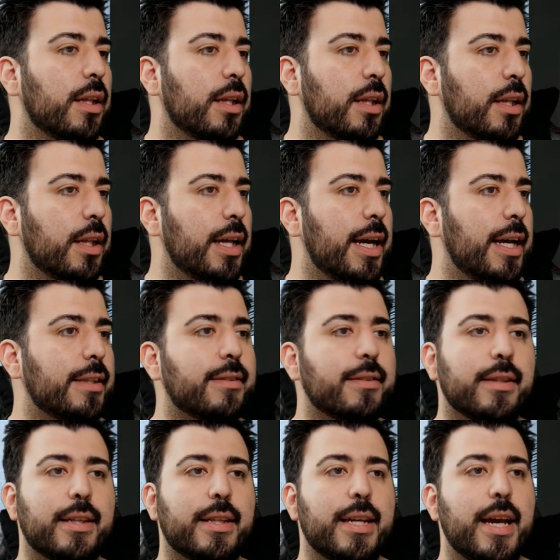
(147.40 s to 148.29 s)

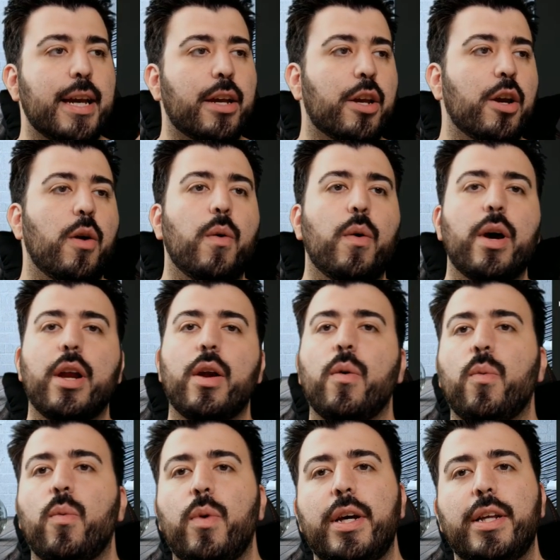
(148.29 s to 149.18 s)
let's get
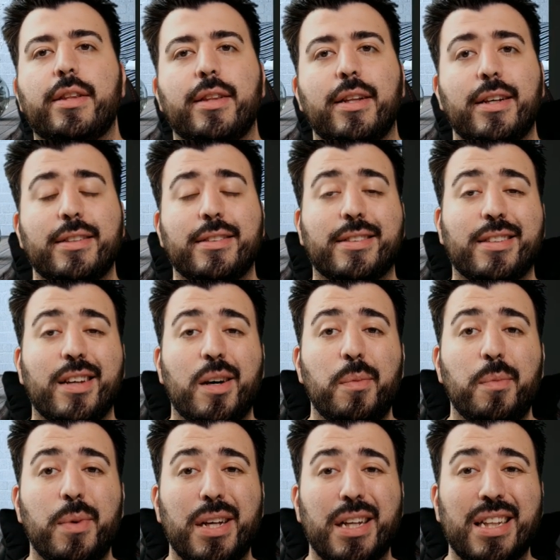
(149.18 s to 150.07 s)
going with
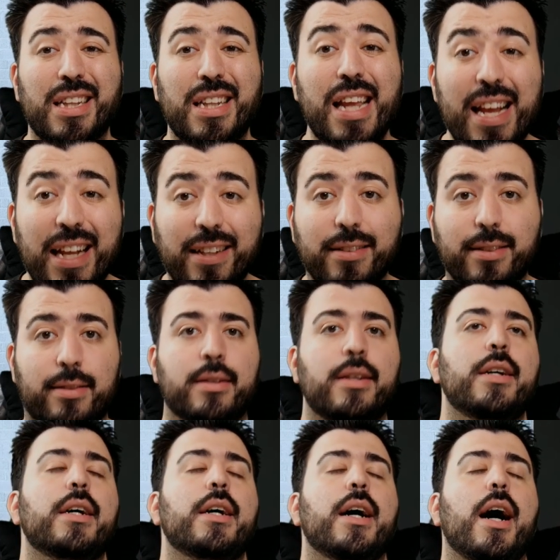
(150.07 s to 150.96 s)
some leaks.
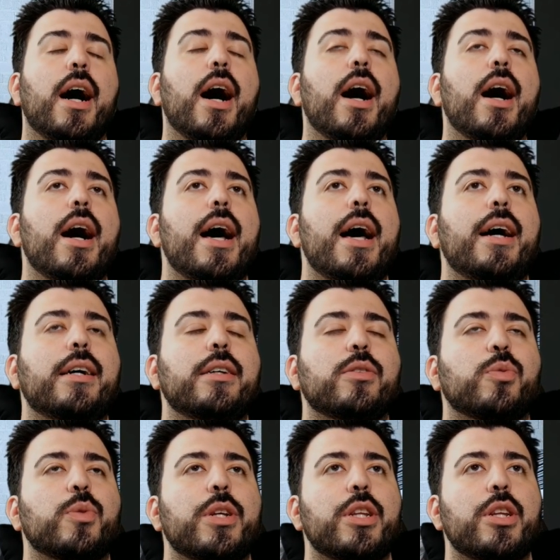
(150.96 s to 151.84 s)
Uh,
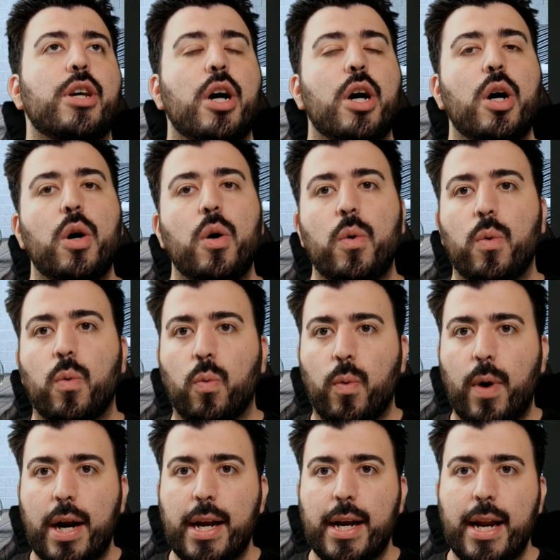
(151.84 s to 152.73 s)
as we know
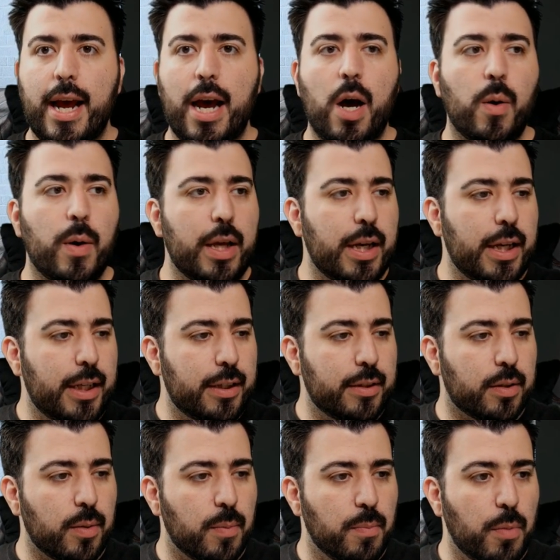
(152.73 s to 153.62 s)
right now, it
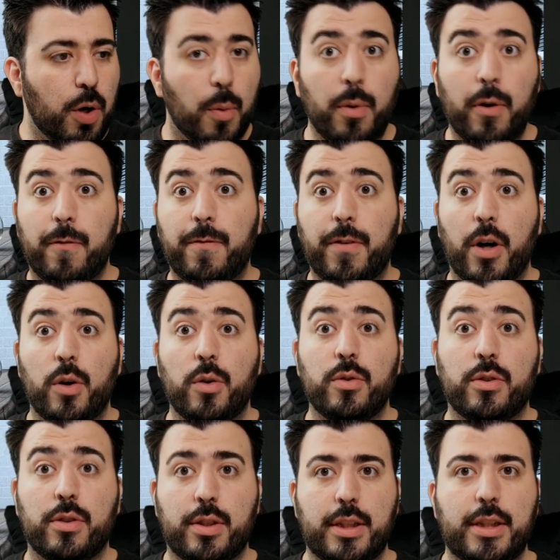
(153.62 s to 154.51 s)
is mobile
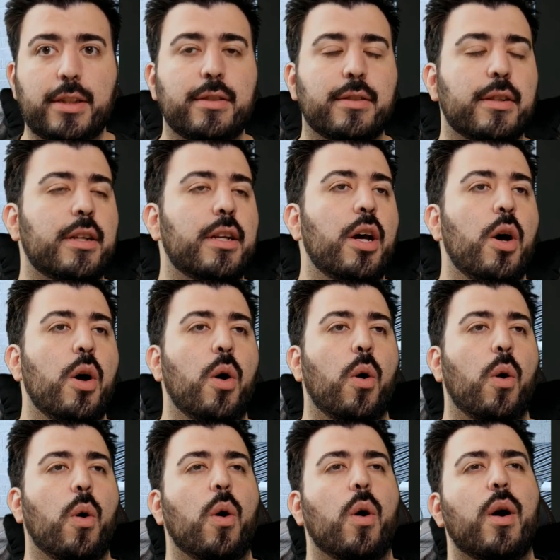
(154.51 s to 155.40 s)
phone season
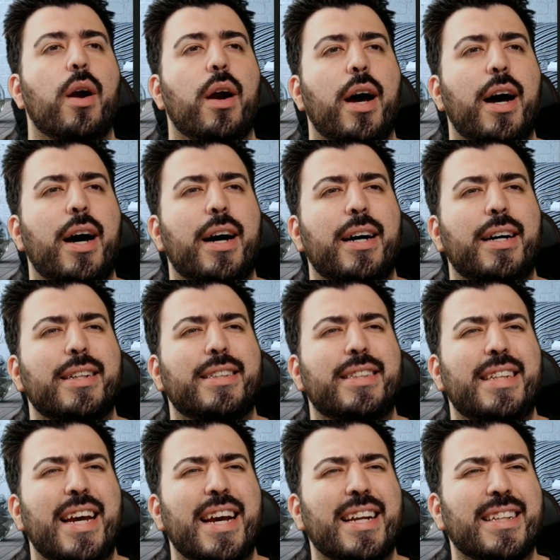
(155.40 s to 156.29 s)
or uh,
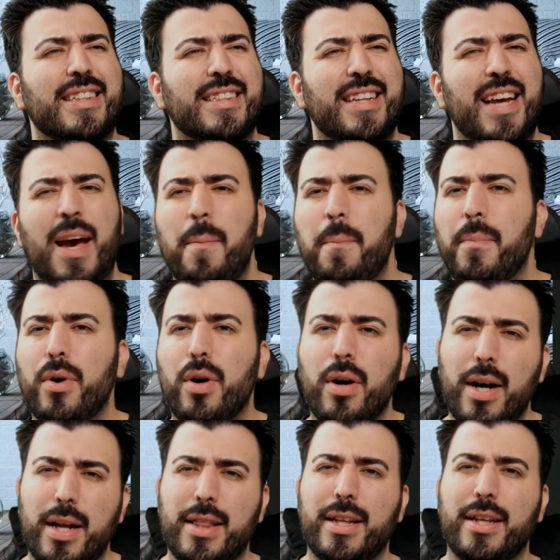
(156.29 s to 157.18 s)
Tech
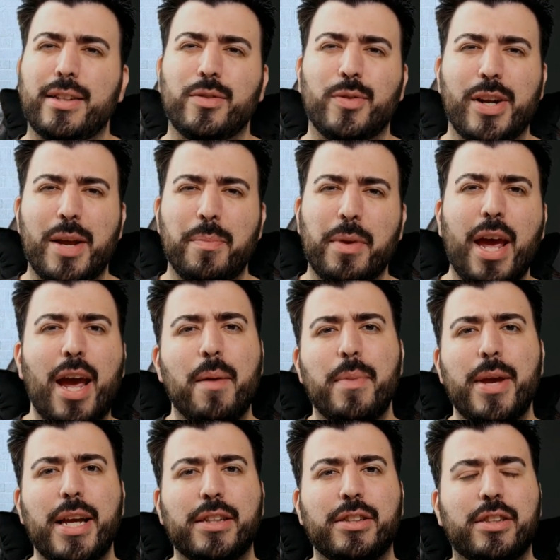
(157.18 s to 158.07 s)
Timber, I think is what
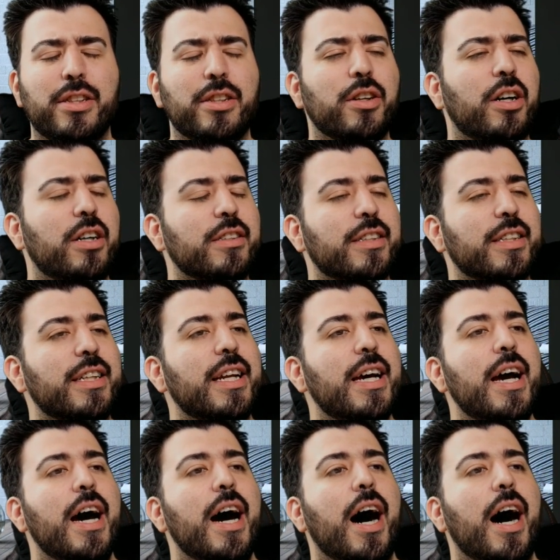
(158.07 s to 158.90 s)
MKBHD calls it.